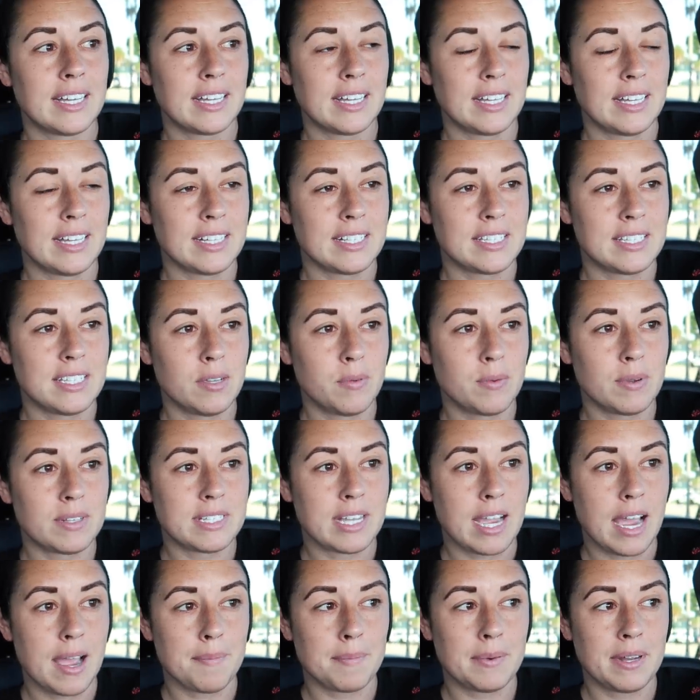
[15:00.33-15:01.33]
and see what's
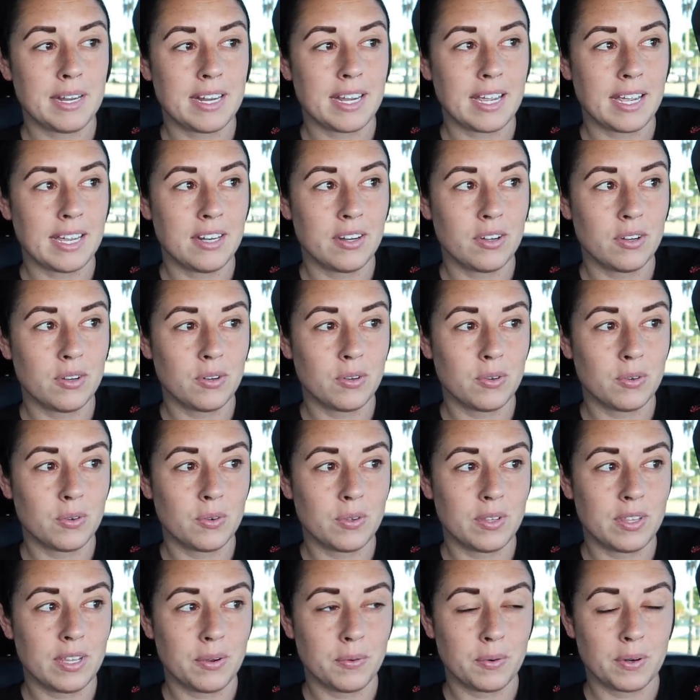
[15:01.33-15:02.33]
happening. I
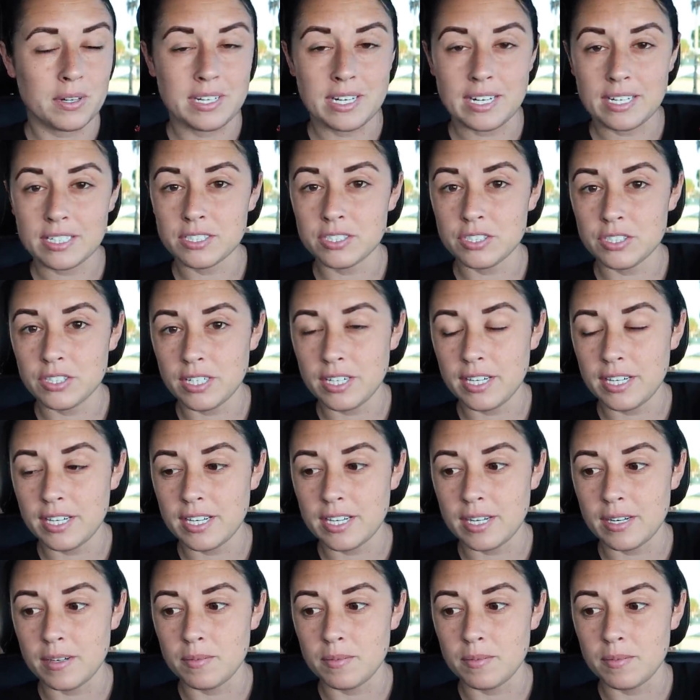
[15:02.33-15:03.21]
know they were texturing